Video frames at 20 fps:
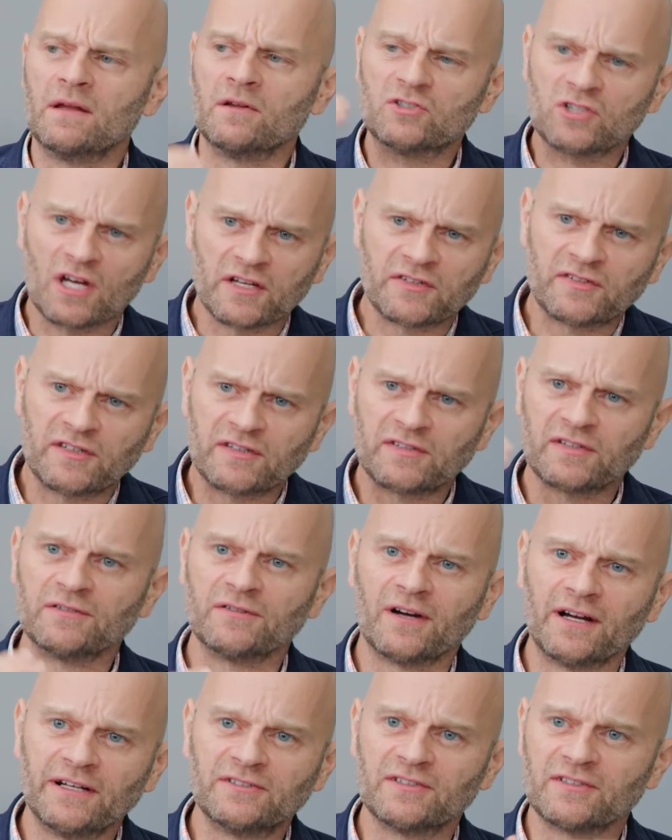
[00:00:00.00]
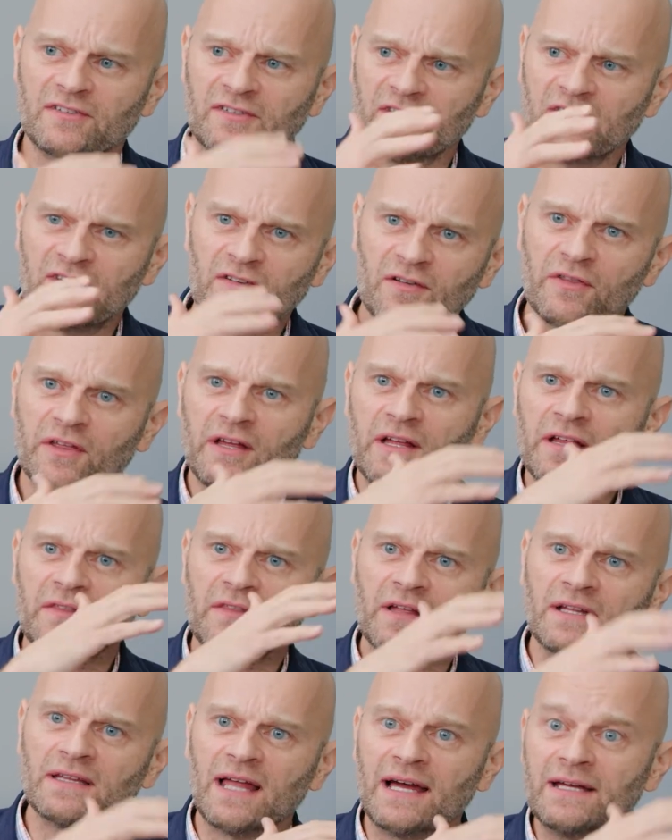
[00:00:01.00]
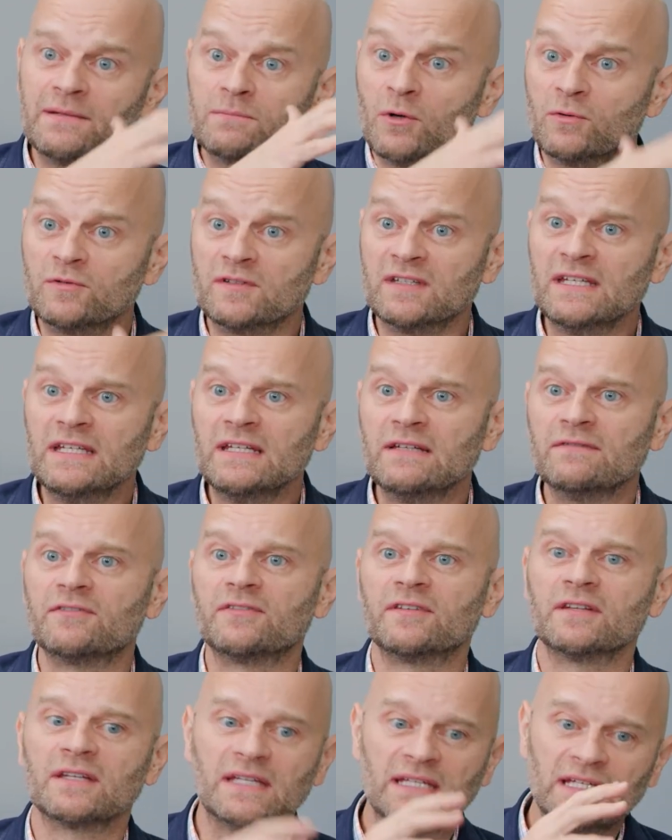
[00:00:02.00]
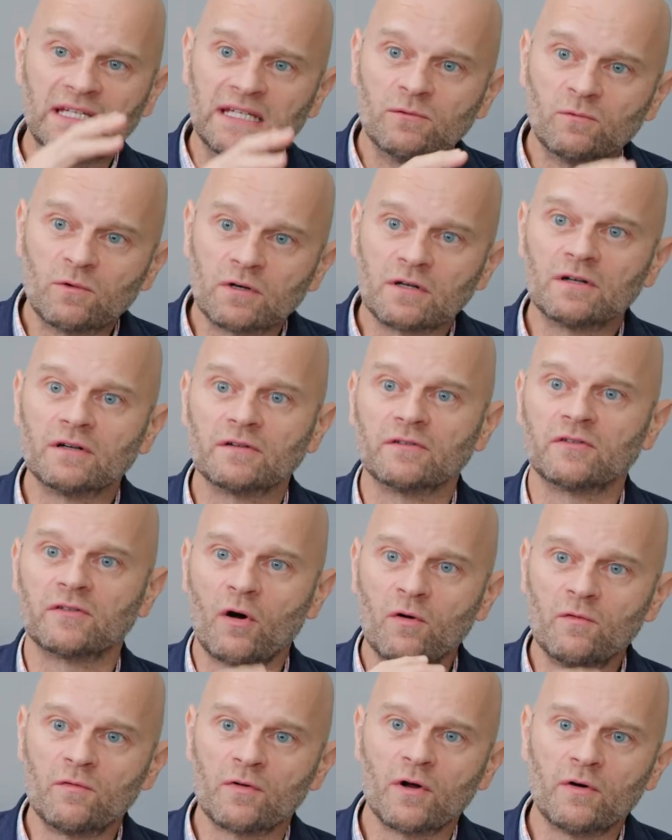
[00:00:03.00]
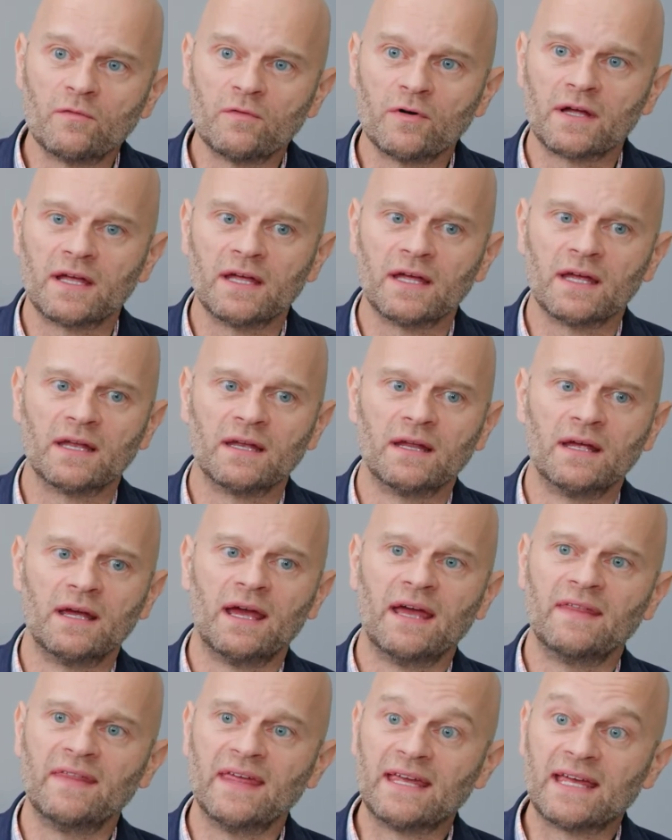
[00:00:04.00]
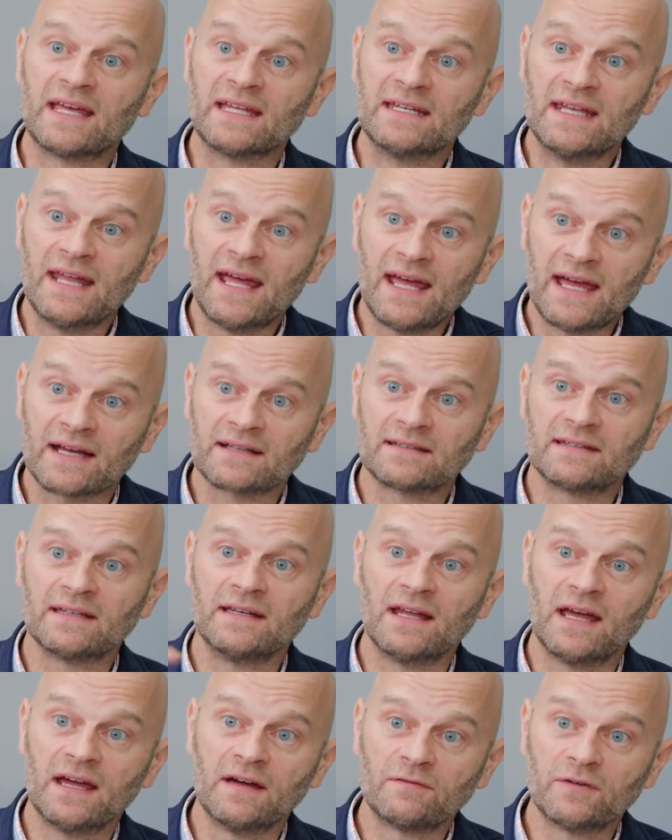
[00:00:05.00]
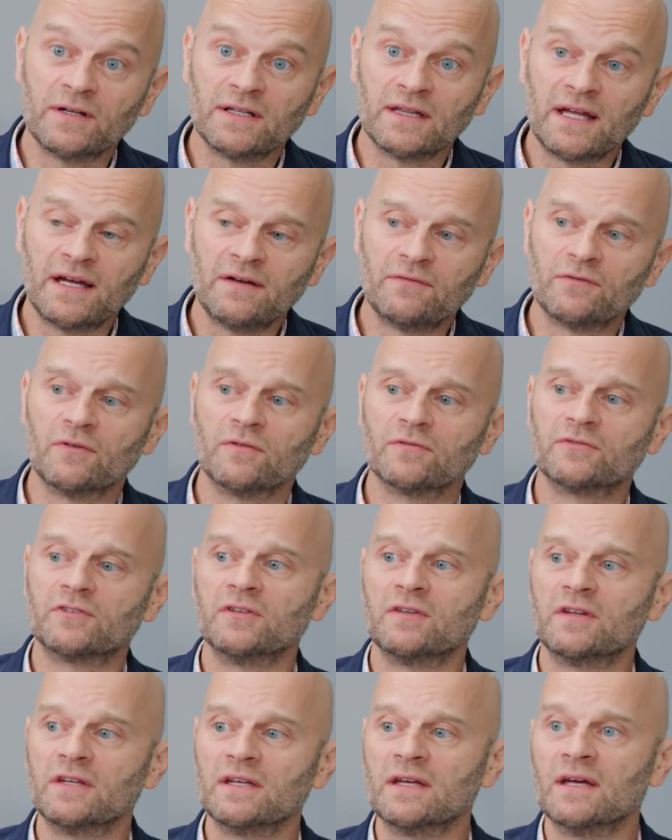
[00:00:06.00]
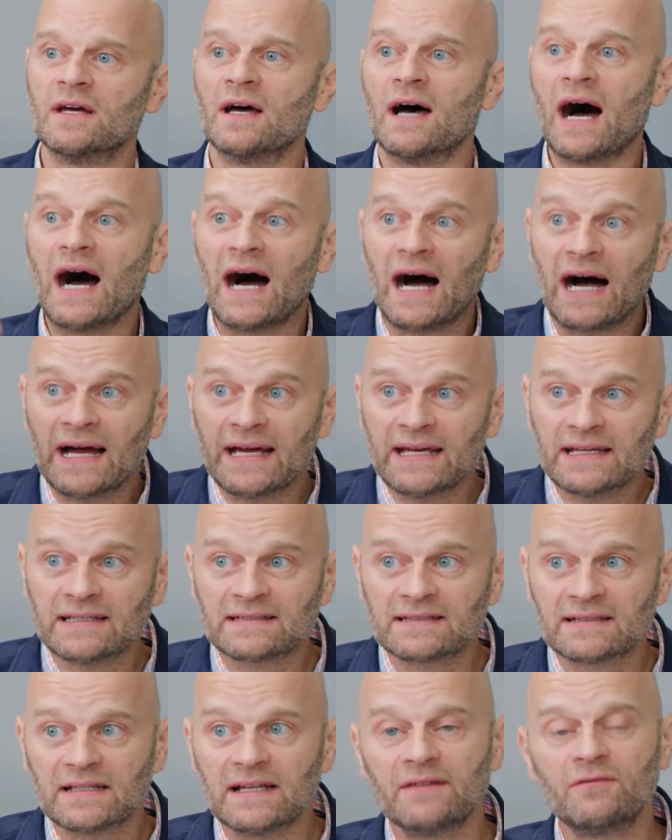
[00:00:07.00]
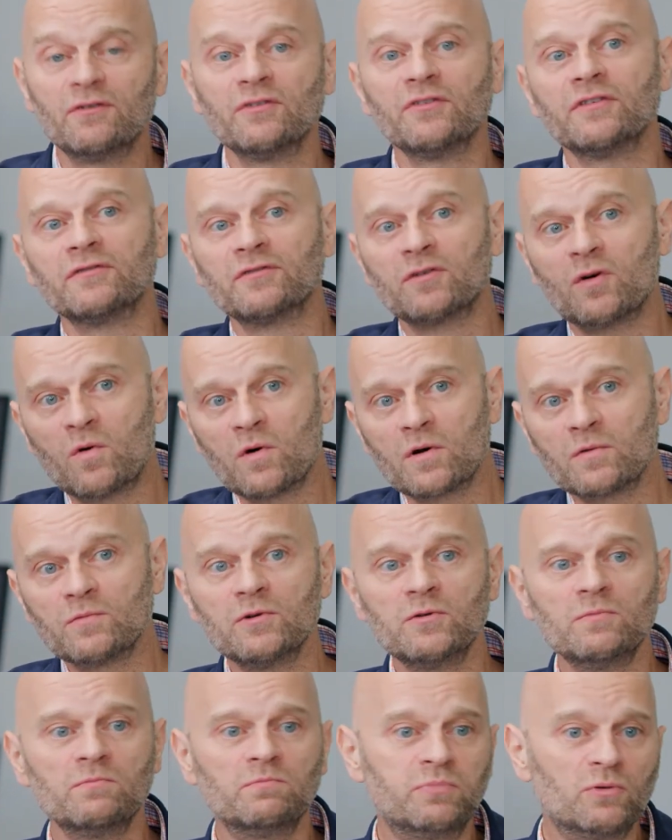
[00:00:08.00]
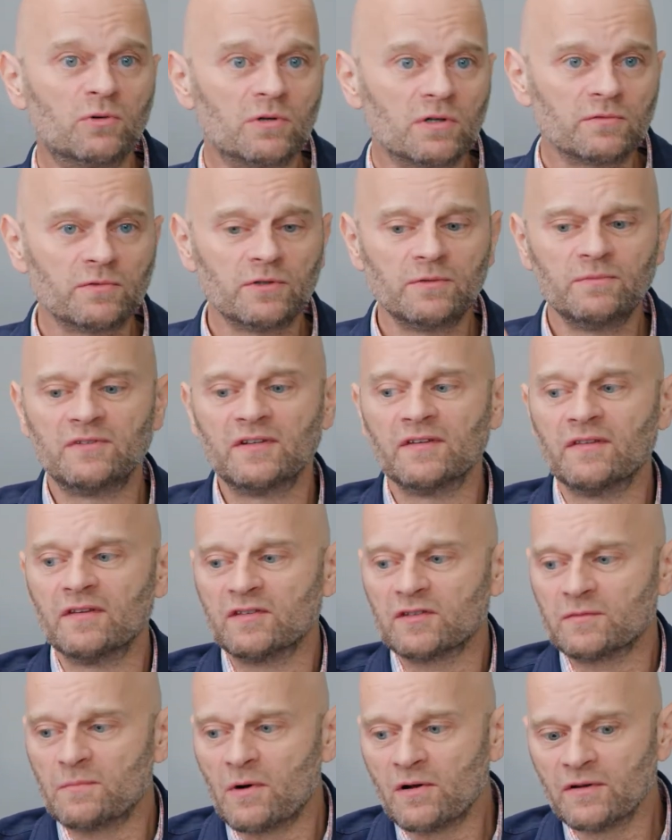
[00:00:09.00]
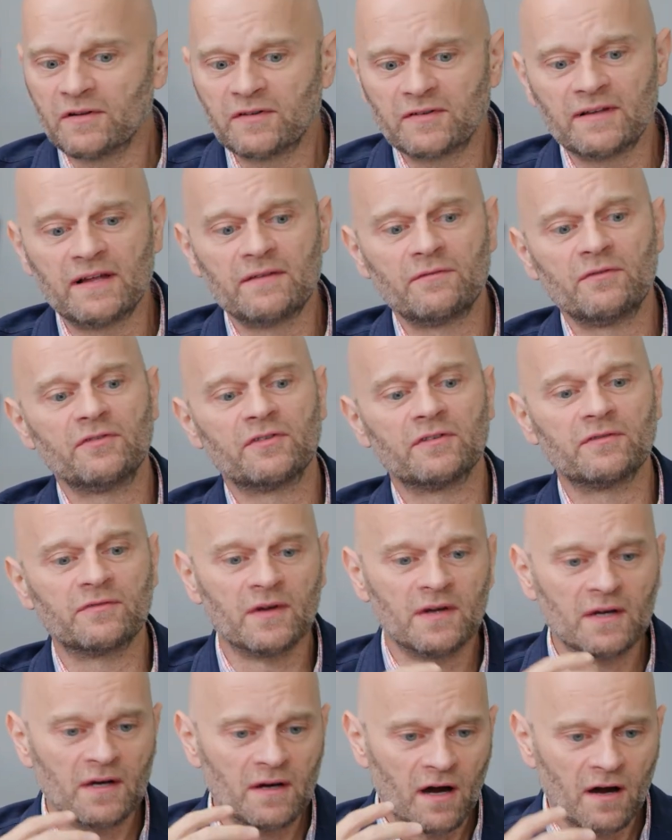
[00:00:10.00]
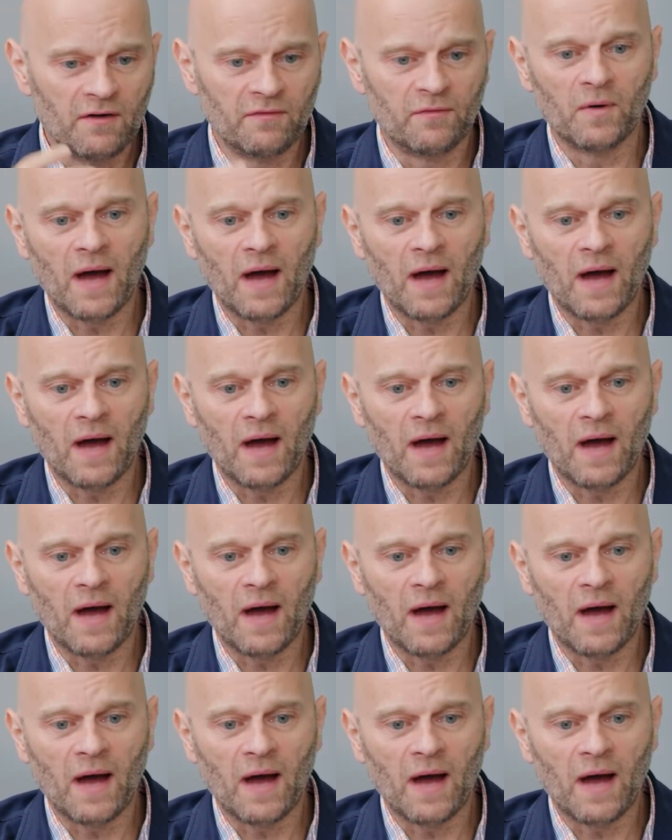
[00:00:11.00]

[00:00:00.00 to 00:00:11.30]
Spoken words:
Justice and righteousness, these are the leitmotifs, the key words over and over again, and they connect in every level, to the highest levels of courtroom, boardroom, to the smallest levels of